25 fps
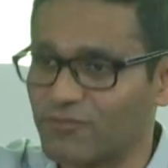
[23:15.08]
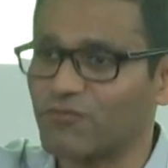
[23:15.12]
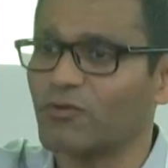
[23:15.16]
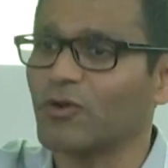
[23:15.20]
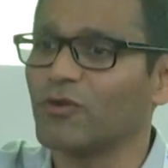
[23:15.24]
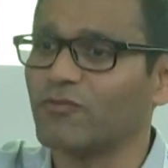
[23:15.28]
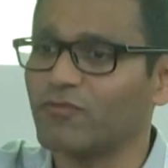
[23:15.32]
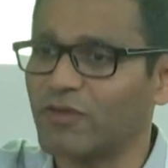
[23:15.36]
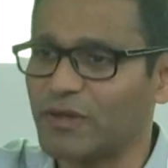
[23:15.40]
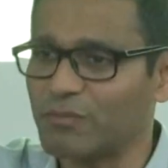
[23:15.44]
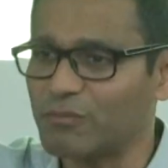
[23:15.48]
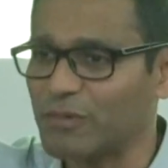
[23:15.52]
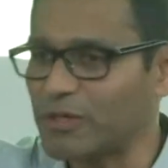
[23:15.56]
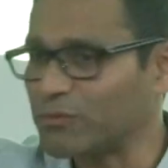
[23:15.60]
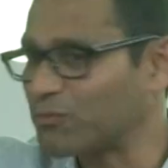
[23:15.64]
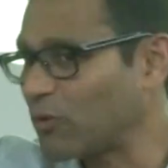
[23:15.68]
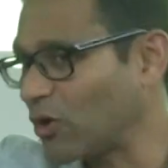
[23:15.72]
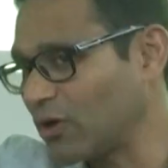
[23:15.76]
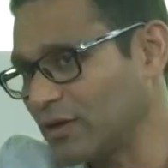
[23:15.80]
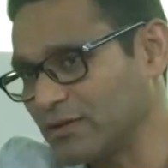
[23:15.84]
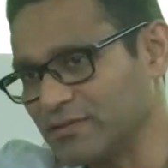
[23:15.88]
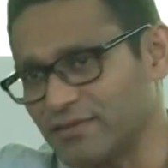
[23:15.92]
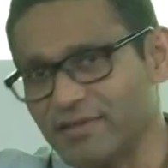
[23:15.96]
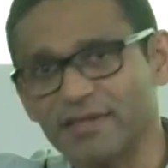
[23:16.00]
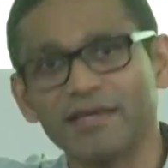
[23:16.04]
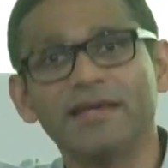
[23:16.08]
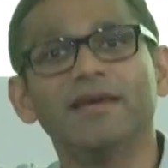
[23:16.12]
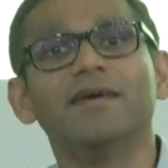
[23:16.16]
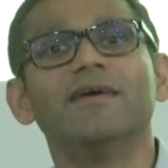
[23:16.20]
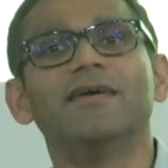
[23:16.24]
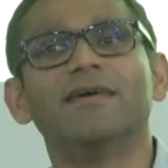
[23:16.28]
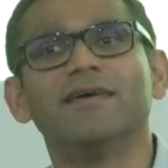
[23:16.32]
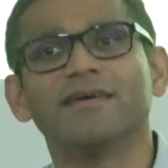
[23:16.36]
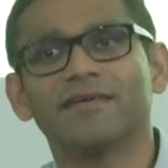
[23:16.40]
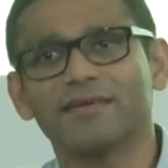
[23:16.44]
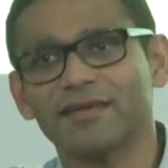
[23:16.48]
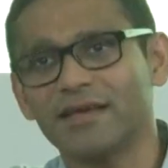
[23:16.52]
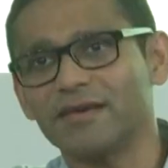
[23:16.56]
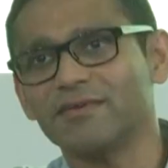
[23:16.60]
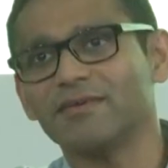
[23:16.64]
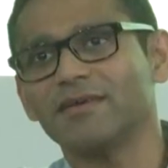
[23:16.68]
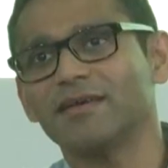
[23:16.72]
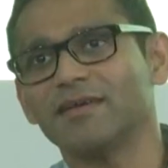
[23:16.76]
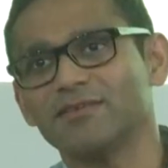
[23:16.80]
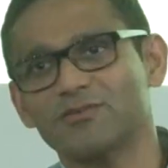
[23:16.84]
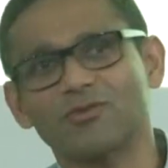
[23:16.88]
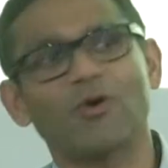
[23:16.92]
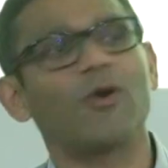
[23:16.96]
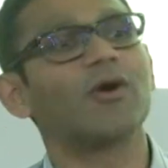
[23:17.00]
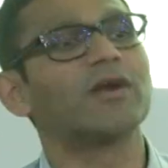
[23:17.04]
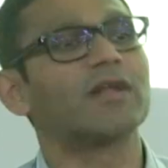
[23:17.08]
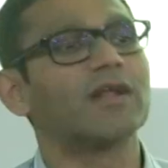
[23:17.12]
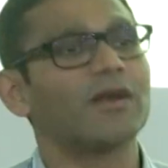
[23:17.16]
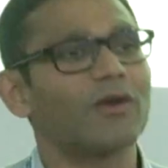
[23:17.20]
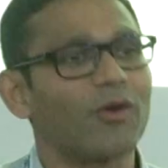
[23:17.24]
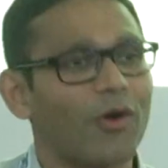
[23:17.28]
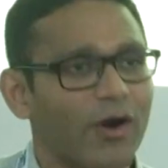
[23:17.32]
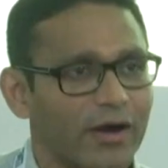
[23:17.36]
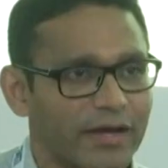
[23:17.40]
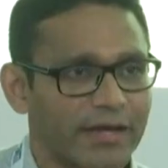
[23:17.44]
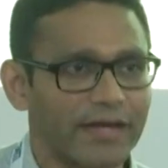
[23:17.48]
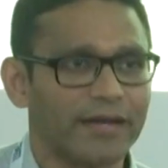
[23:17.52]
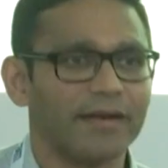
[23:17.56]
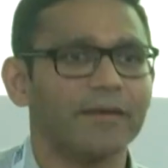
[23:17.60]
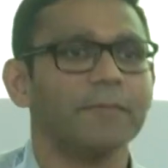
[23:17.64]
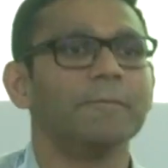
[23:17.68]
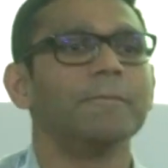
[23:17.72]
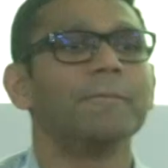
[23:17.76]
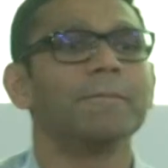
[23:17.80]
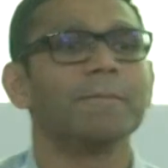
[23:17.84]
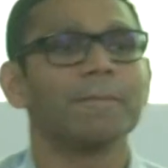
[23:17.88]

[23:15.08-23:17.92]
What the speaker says: fulfillment policy is order log n